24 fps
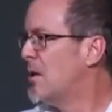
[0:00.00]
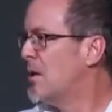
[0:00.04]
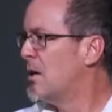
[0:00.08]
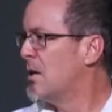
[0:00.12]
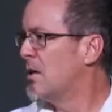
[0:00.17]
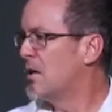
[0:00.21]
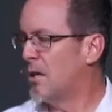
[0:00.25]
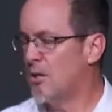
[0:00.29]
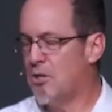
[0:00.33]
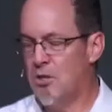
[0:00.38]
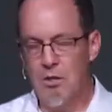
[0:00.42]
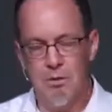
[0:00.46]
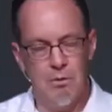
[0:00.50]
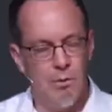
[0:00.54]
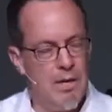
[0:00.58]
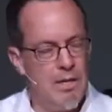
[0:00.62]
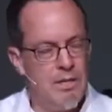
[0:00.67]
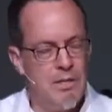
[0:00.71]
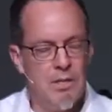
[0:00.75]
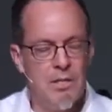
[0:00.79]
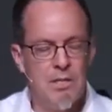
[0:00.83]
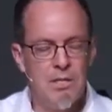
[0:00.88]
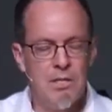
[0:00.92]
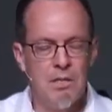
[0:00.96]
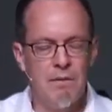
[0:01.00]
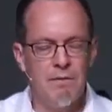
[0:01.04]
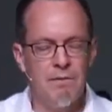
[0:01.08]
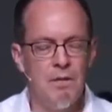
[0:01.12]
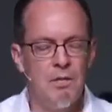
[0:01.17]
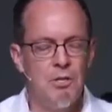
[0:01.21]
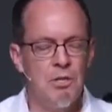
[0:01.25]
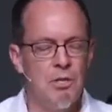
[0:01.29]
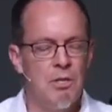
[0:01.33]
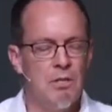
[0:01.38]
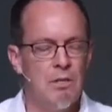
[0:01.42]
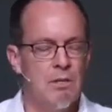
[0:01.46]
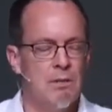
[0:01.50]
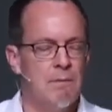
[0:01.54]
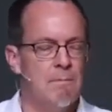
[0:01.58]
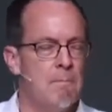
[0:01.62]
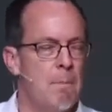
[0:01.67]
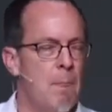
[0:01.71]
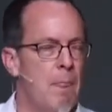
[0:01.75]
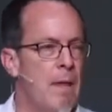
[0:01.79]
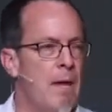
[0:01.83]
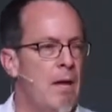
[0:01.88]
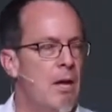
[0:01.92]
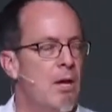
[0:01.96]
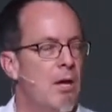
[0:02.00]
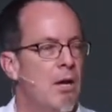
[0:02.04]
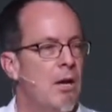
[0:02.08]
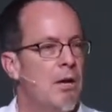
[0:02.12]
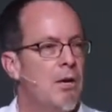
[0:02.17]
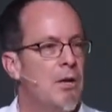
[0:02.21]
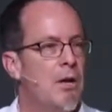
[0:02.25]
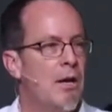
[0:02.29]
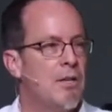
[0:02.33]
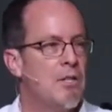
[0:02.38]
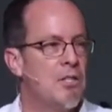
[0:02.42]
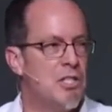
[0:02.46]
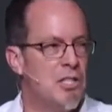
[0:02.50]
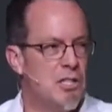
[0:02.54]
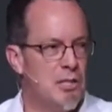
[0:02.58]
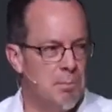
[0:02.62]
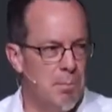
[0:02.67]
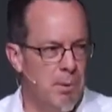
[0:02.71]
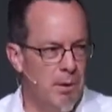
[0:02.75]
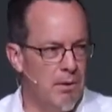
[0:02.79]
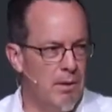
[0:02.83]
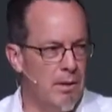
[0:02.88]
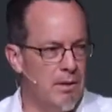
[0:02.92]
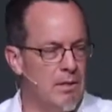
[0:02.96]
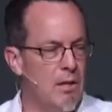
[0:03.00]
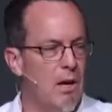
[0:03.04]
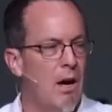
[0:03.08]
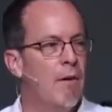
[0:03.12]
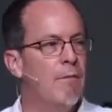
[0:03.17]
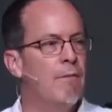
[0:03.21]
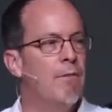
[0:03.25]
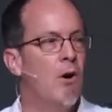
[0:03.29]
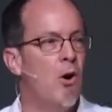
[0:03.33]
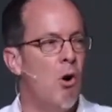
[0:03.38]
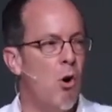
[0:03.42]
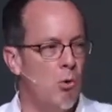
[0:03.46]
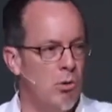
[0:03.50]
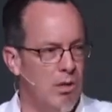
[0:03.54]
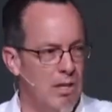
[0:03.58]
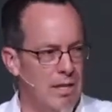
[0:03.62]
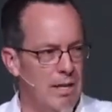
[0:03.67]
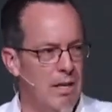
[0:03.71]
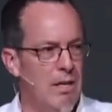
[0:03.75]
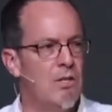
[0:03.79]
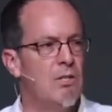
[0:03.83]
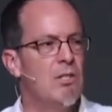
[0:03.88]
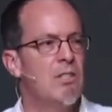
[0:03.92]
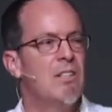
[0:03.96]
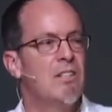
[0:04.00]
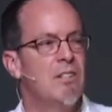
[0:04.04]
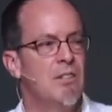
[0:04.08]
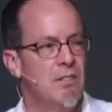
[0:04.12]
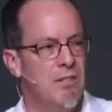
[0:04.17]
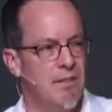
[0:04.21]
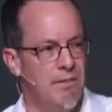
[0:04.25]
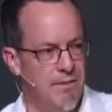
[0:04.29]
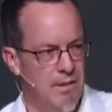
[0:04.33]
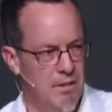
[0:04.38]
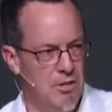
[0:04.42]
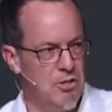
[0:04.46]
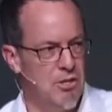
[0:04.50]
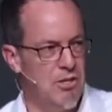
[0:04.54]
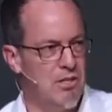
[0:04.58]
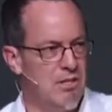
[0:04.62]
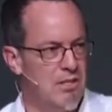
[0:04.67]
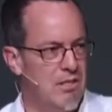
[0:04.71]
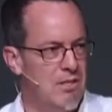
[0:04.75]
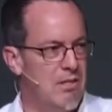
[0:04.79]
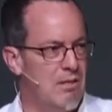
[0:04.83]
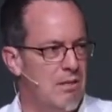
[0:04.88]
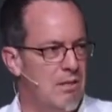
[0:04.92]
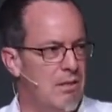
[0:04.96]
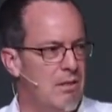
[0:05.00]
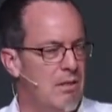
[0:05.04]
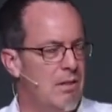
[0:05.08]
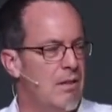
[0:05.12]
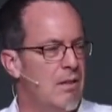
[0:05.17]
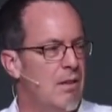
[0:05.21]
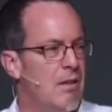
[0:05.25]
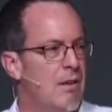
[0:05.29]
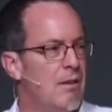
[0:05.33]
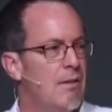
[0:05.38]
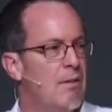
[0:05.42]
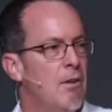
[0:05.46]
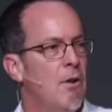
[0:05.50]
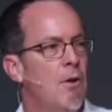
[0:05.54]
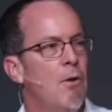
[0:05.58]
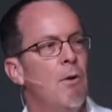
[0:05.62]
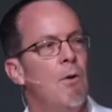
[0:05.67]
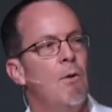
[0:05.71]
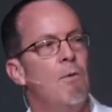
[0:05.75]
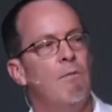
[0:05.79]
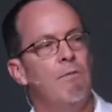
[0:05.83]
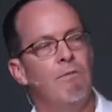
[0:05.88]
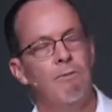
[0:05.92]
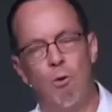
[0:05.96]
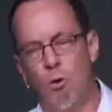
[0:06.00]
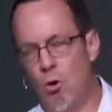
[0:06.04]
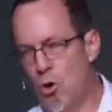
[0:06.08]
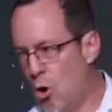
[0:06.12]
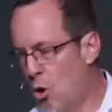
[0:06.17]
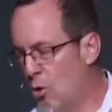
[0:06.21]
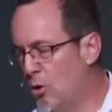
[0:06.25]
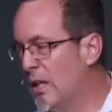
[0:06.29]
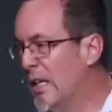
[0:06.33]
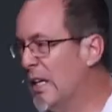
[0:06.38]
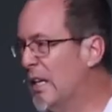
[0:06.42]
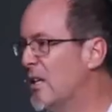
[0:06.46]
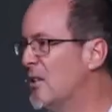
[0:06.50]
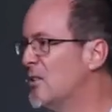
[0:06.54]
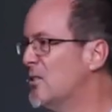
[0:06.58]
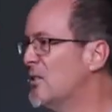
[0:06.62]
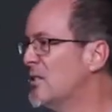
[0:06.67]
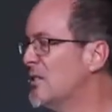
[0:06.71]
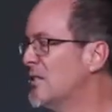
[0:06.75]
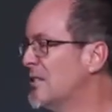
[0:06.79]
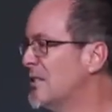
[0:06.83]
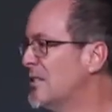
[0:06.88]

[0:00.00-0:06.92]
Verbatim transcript: God's grace is sufficient, God's spirit of holiness is sufficient for holiness.